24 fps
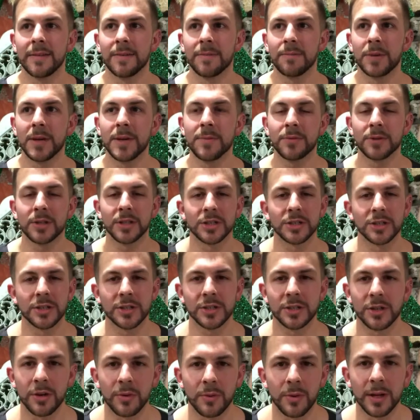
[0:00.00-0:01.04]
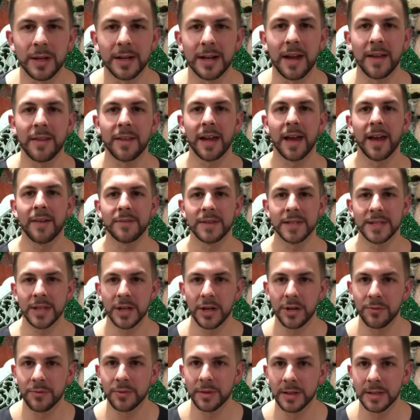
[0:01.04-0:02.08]
people that just start working out. They have these
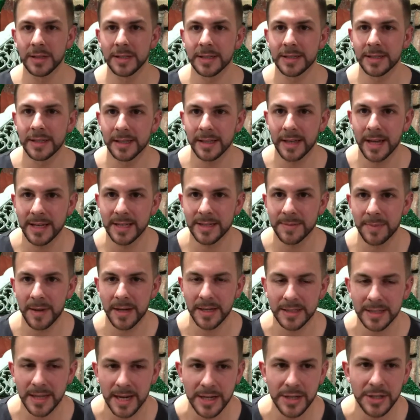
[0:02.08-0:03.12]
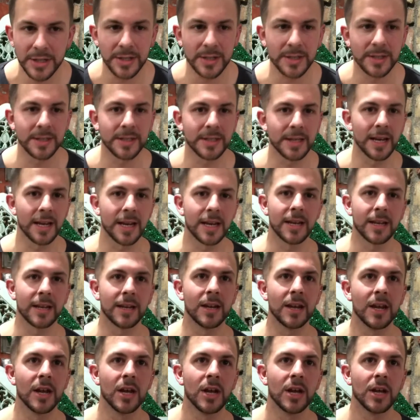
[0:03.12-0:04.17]
unrealistic expectations, and
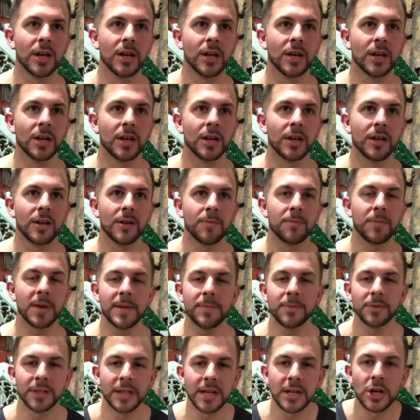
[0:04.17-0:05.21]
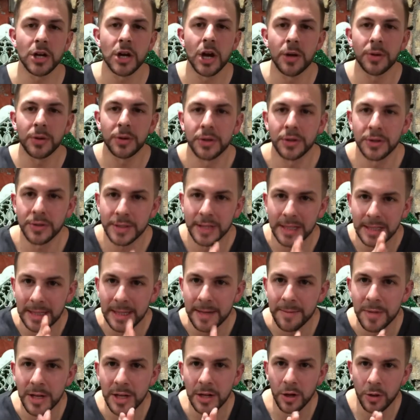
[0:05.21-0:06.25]
people need to know that there's a
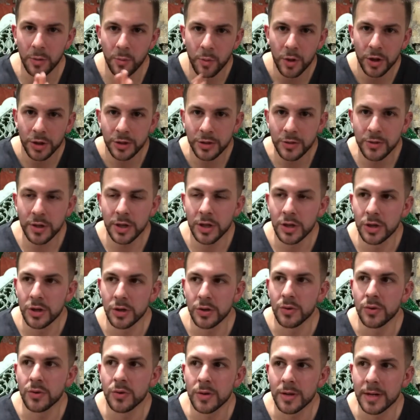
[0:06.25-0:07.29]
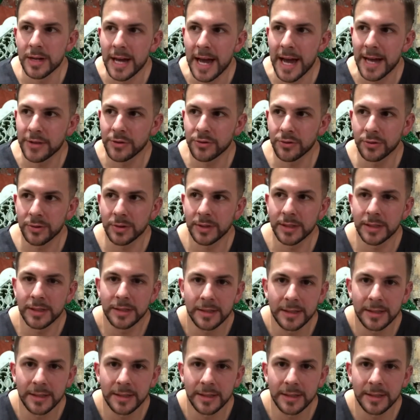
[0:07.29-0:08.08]
limit on what you can do naturally.